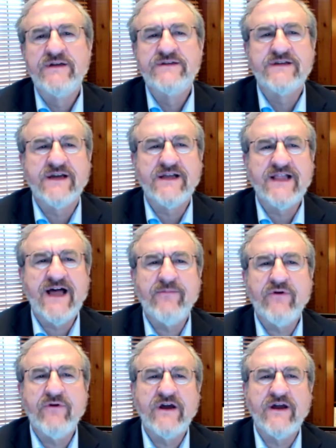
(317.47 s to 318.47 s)
to
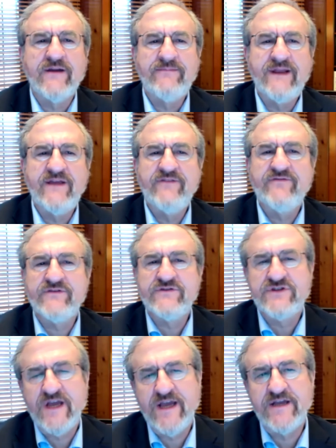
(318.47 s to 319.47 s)
collaborate on meaningful
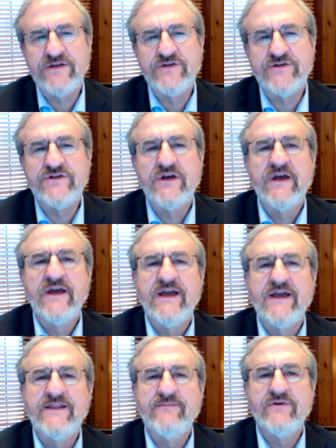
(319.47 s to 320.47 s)
change
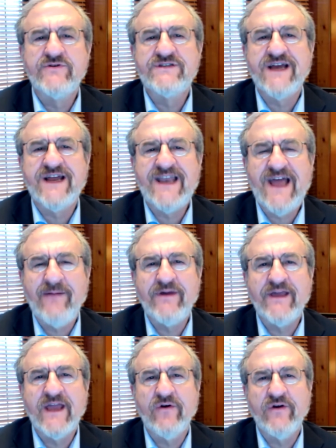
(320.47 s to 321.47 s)
in the most
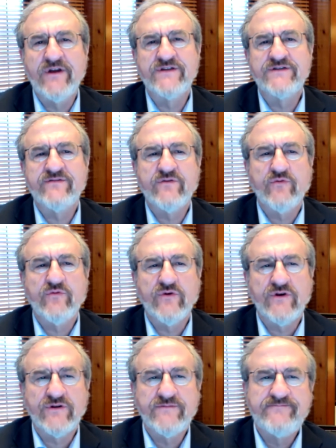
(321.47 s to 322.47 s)
dynamic areas of the
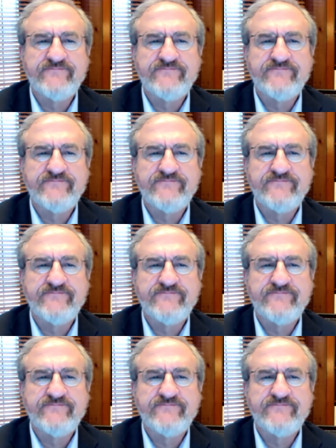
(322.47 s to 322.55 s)
world.